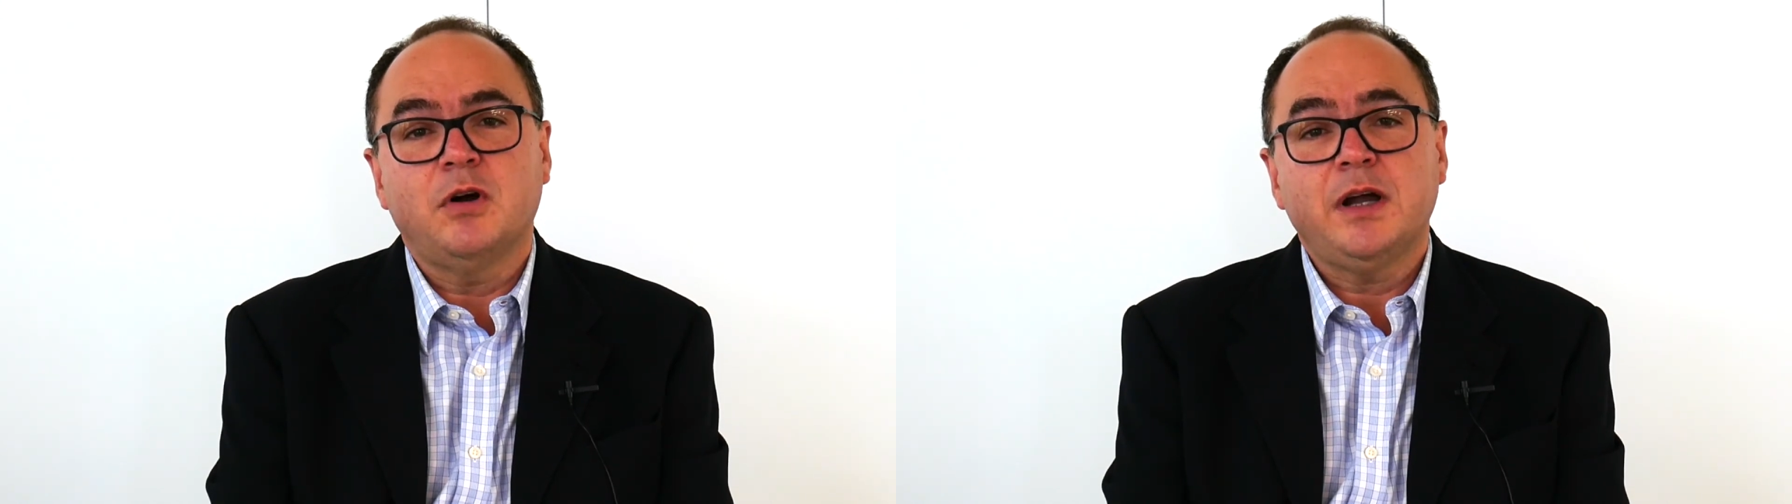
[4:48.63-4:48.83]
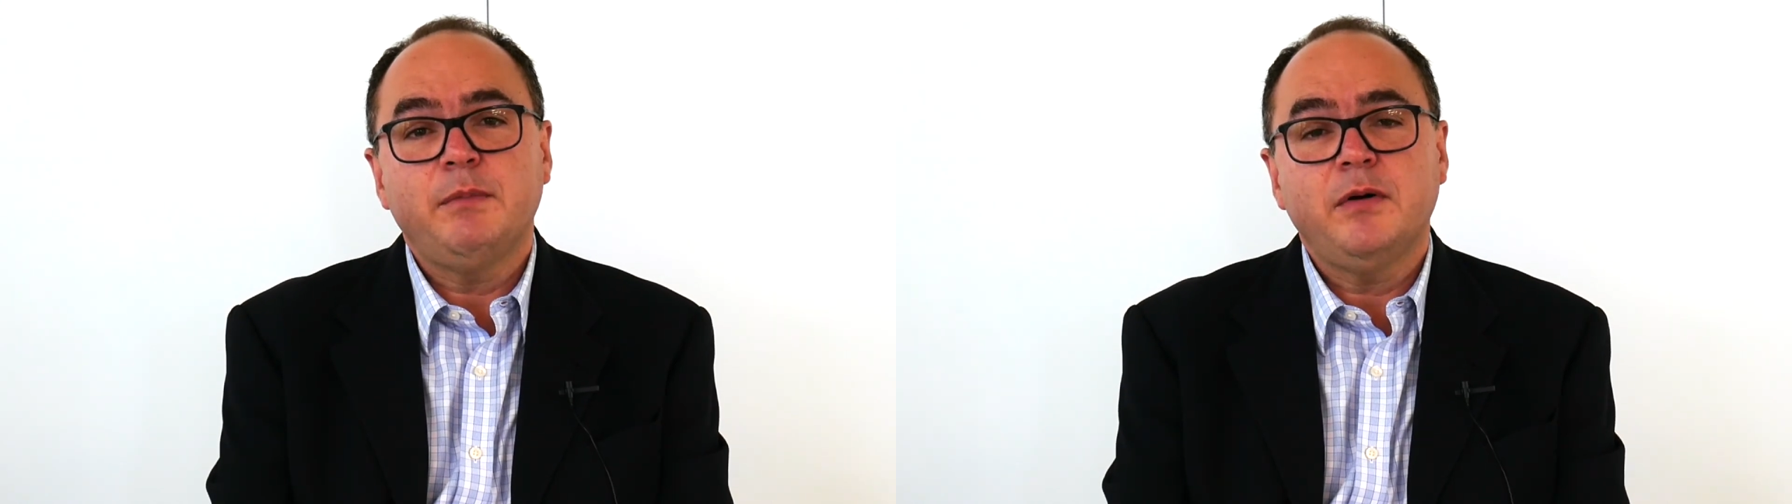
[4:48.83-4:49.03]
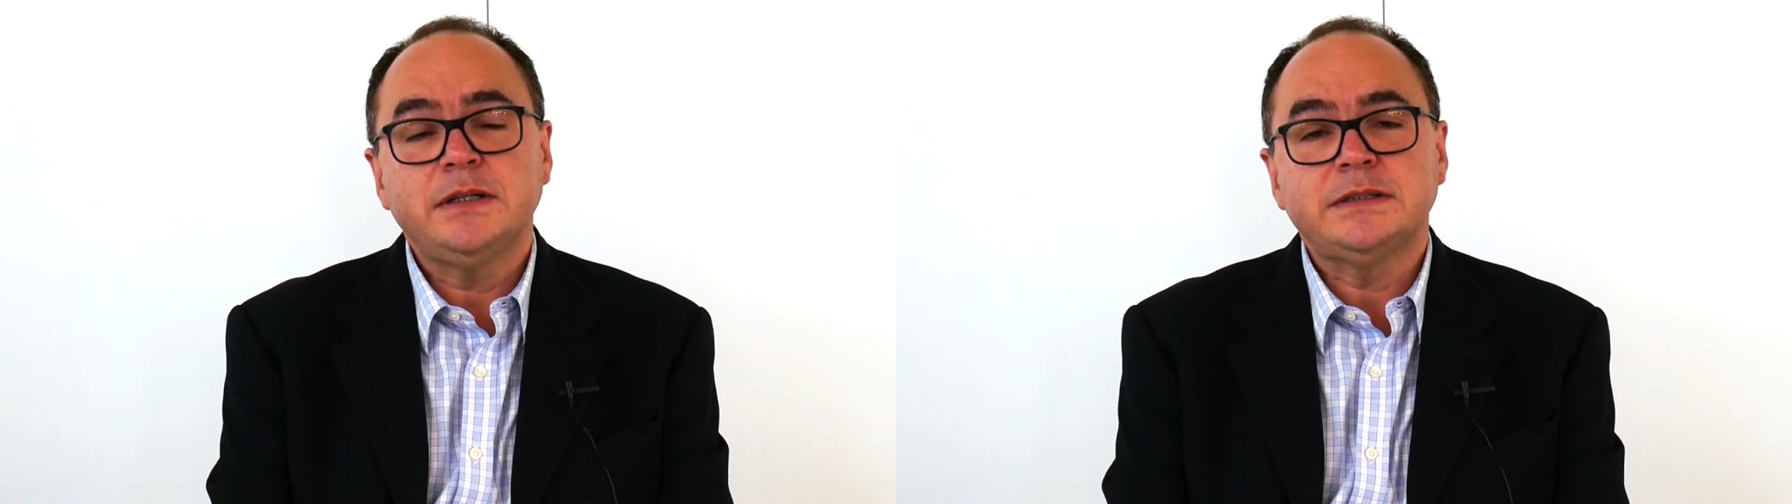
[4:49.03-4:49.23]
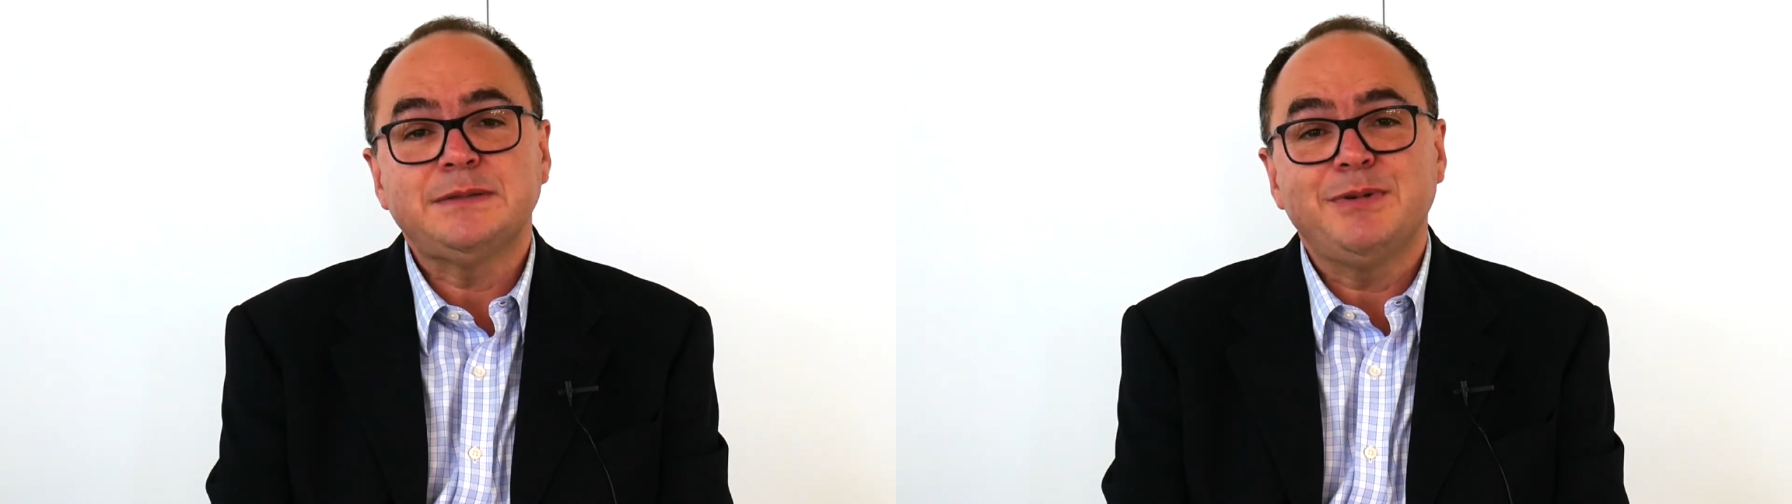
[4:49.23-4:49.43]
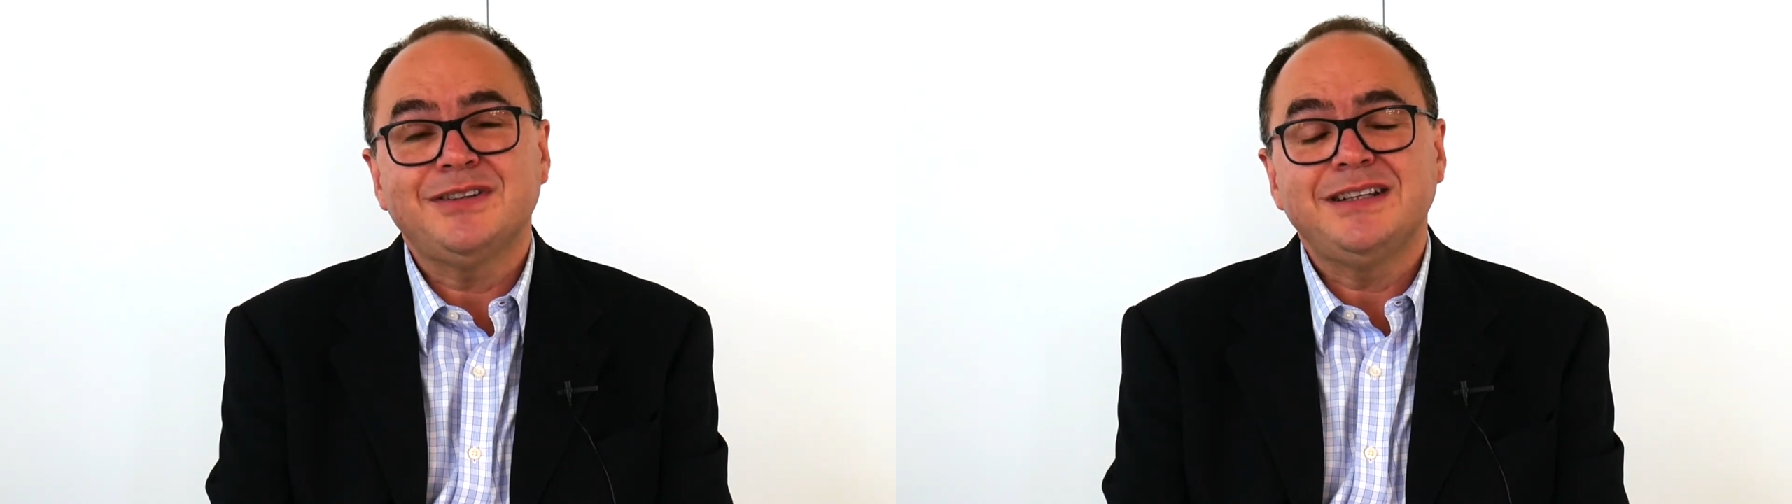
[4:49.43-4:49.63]
talk about
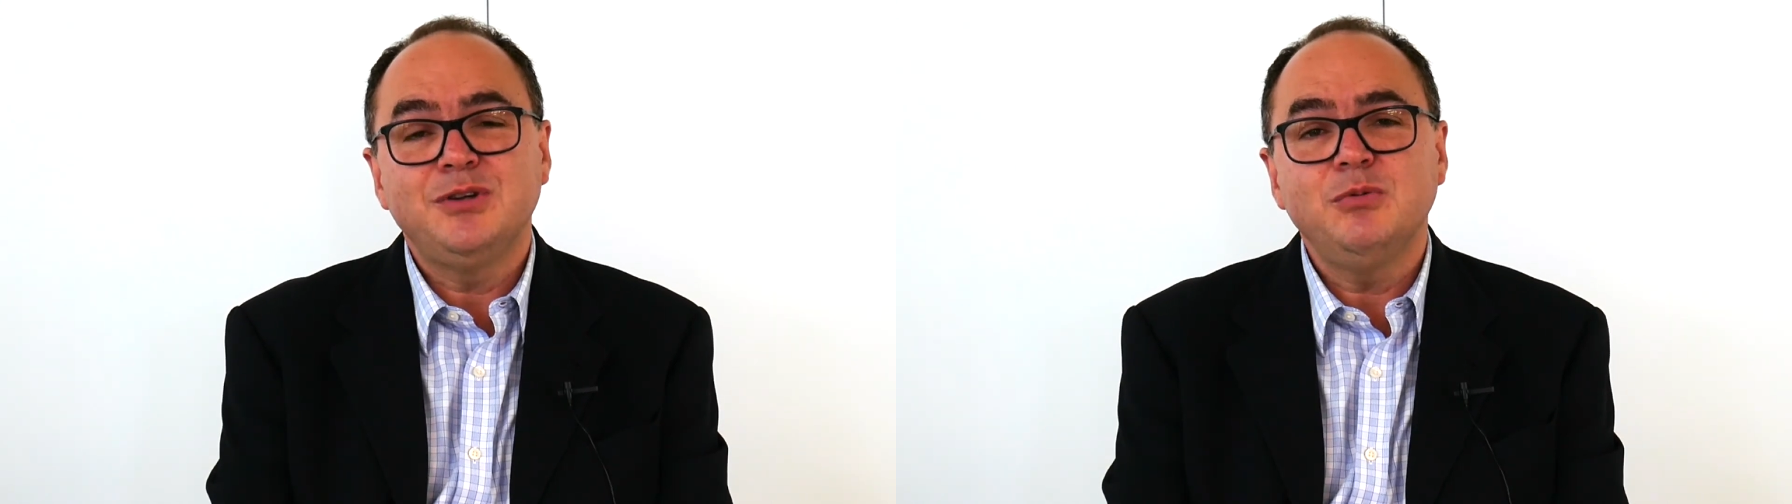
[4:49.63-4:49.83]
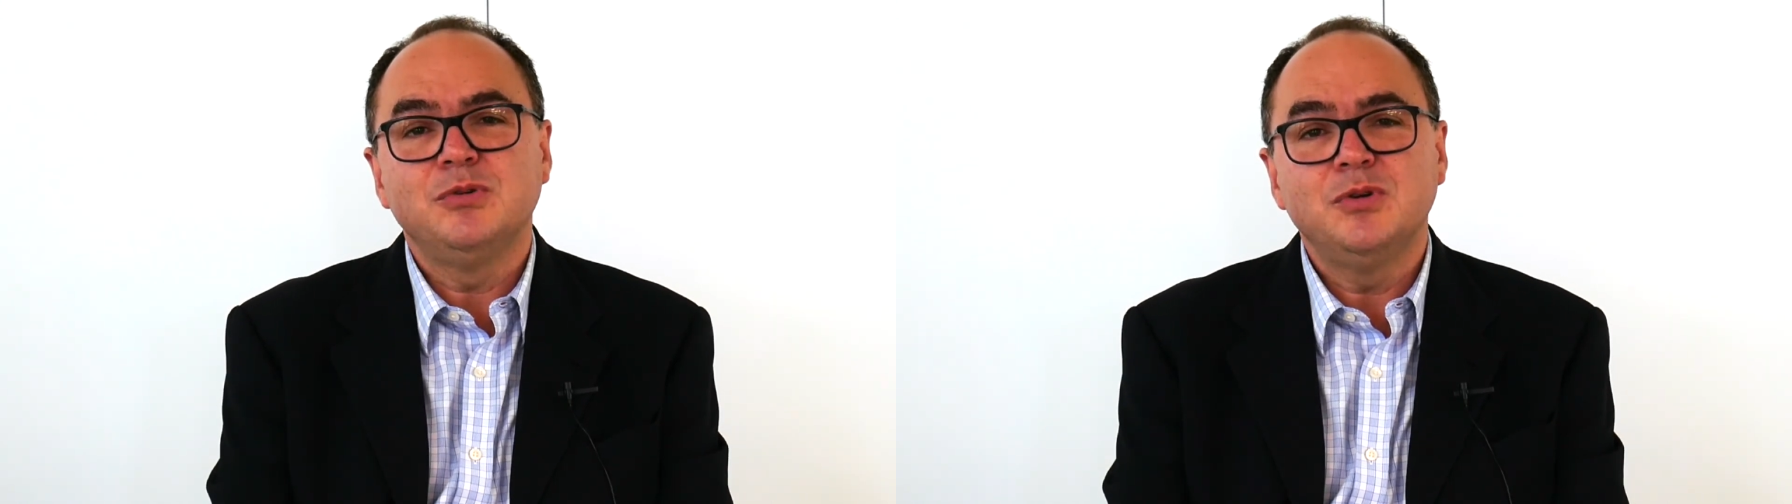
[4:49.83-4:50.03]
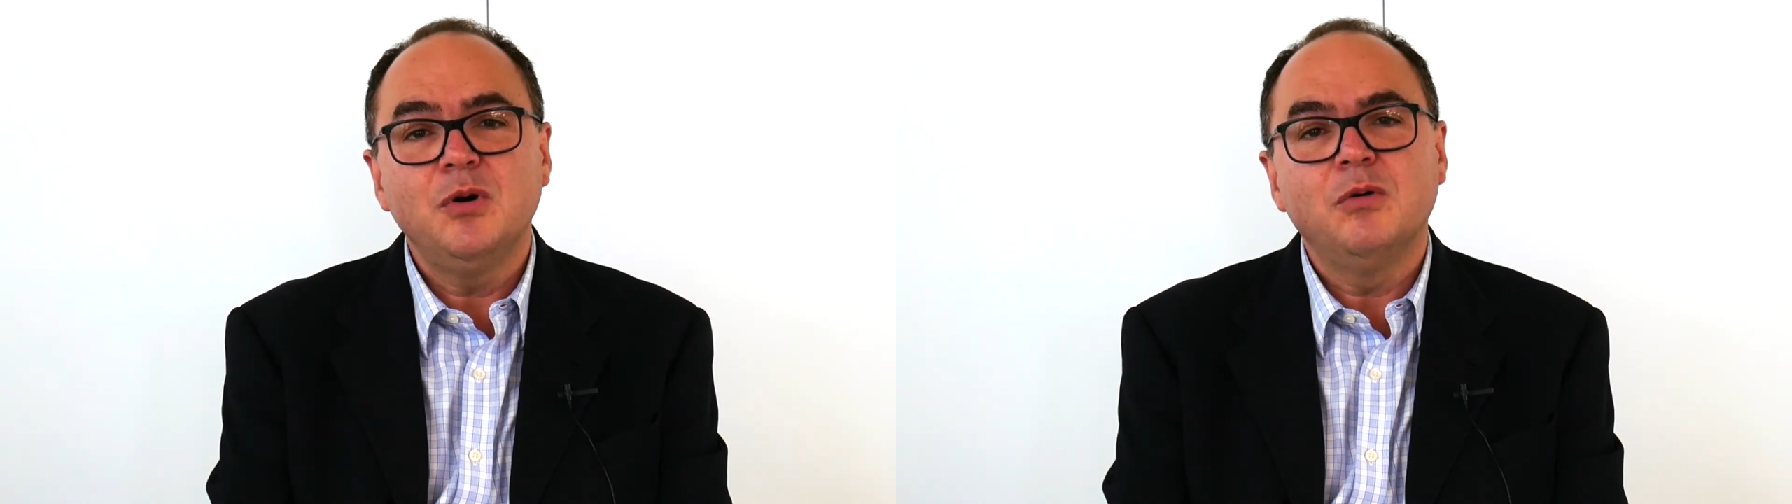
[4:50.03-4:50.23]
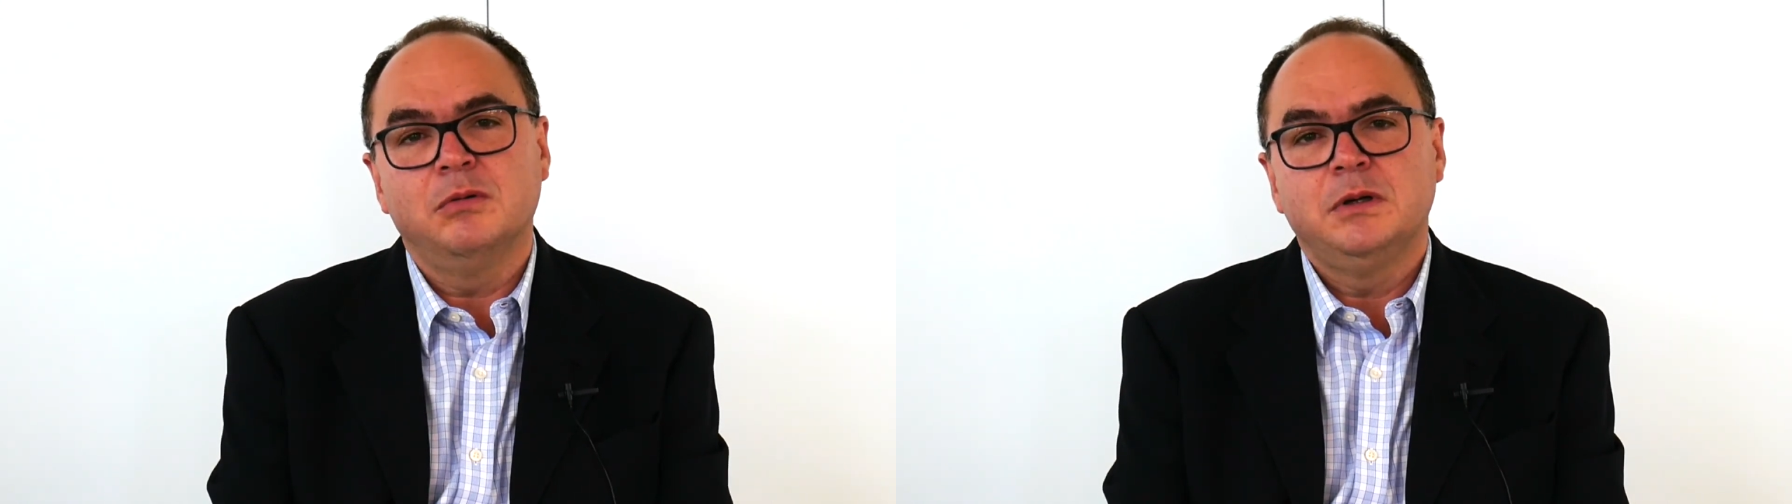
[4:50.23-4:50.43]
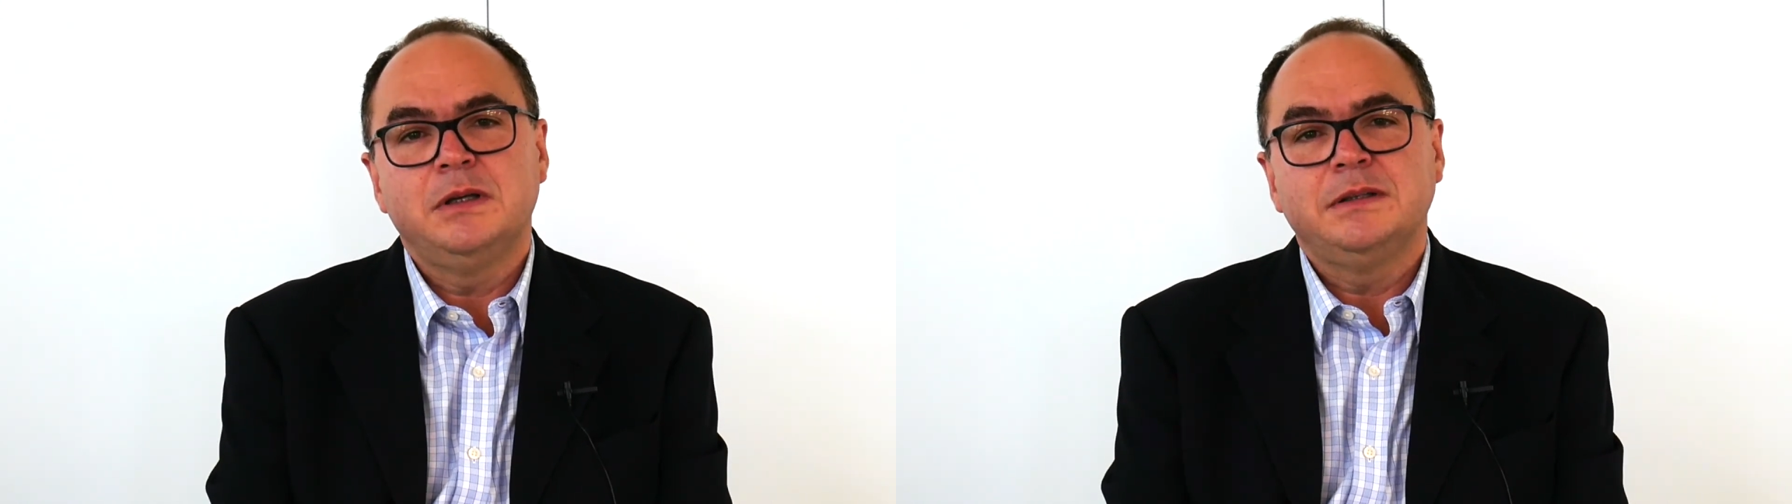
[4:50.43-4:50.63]
it is because they don't
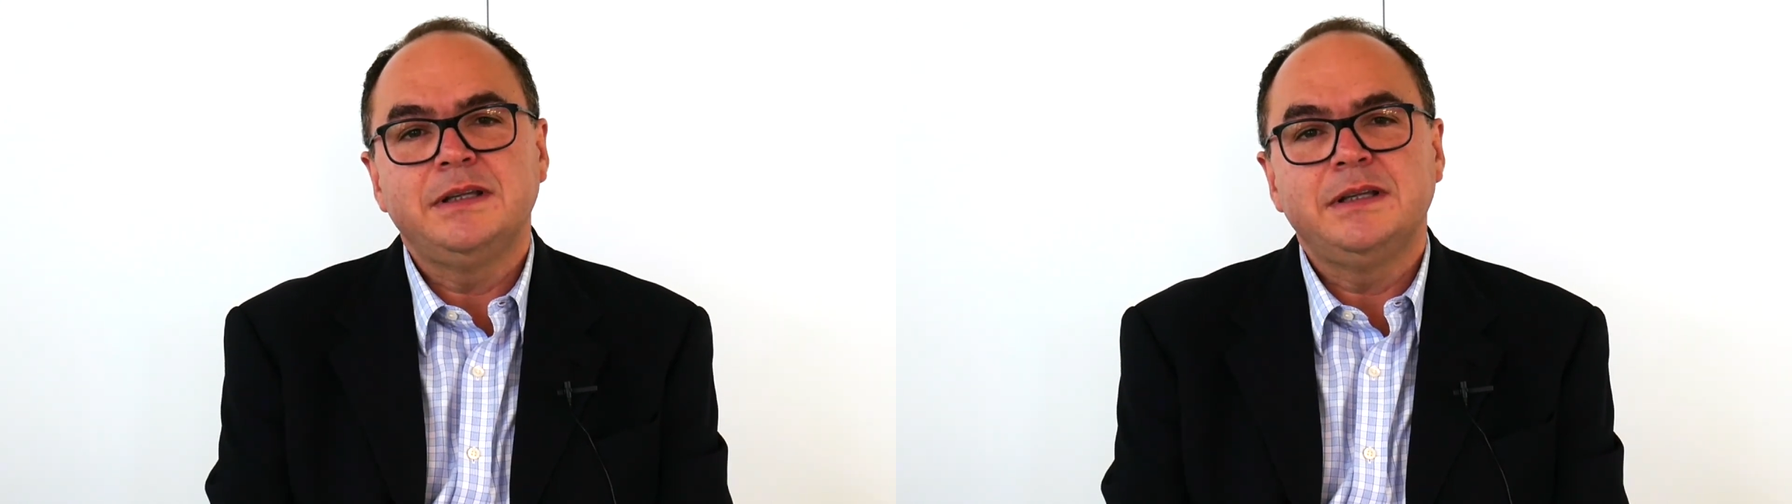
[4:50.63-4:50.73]
know.